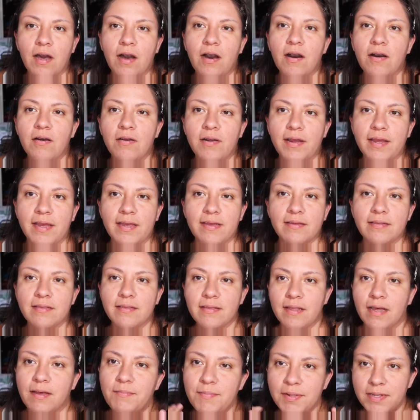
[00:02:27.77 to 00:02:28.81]
All right,
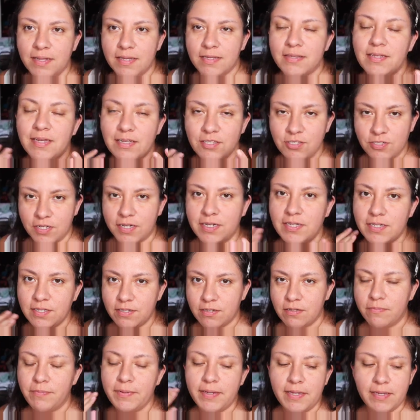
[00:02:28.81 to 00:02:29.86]
I'm gonna let that dry a
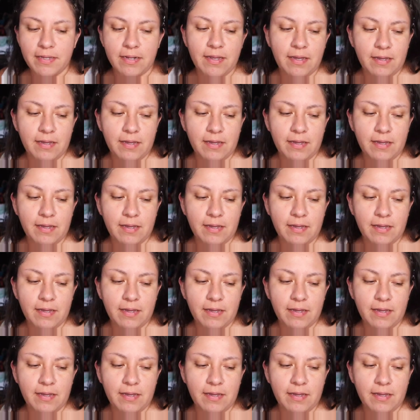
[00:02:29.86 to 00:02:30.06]
little bit.